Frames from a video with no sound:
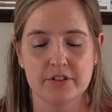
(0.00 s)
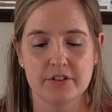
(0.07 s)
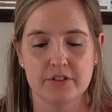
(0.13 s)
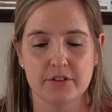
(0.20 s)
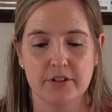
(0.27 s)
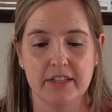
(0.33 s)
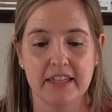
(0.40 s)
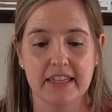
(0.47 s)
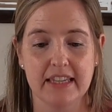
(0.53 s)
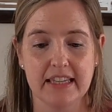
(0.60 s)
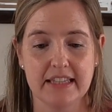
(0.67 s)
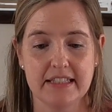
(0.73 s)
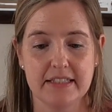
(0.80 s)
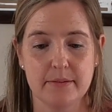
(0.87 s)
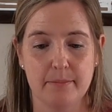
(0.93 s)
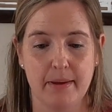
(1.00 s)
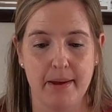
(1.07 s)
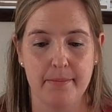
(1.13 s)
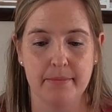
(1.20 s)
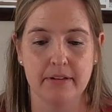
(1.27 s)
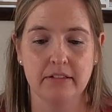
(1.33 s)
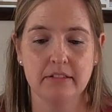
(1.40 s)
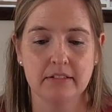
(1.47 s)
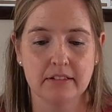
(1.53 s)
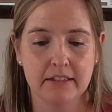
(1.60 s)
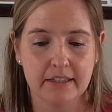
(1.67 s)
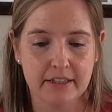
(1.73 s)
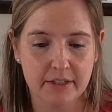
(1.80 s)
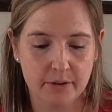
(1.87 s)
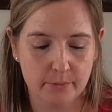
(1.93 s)
So he is a mammal.
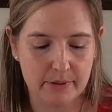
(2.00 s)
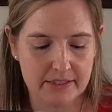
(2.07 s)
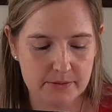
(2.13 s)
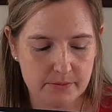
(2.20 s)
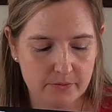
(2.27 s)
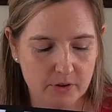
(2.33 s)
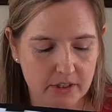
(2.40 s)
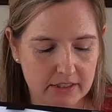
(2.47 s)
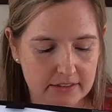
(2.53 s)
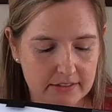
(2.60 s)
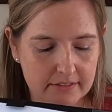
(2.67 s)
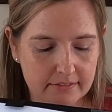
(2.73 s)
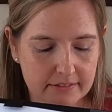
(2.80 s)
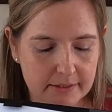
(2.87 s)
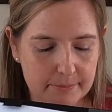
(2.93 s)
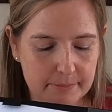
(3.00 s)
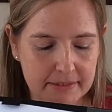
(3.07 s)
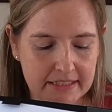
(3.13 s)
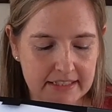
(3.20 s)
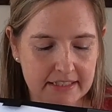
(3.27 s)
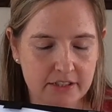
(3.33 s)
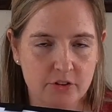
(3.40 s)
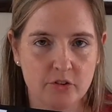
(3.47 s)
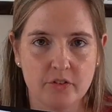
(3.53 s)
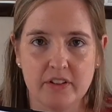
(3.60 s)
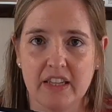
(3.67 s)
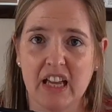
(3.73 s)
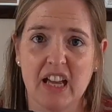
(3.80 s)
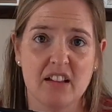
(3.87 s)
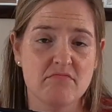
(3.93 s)
Whereas we've got a little chameleon over
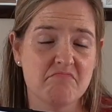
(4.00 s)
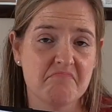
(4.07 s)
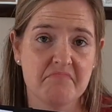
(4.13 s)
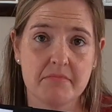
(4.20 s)
here.